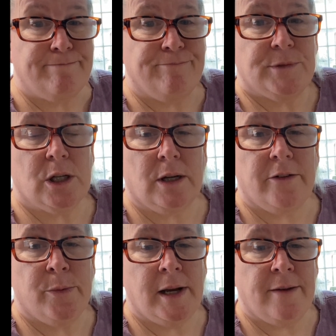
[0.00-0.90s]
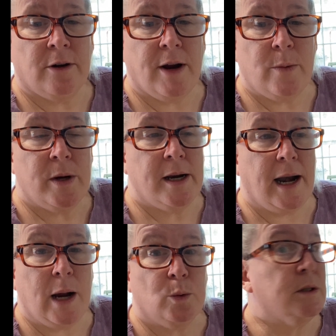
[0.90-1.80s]
so everyone have a great one, and
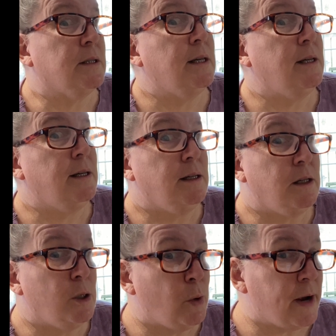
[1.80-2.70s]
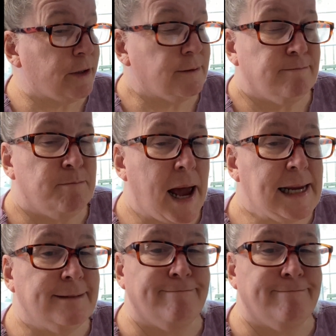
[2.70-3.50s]
I will see you whenever. Bye.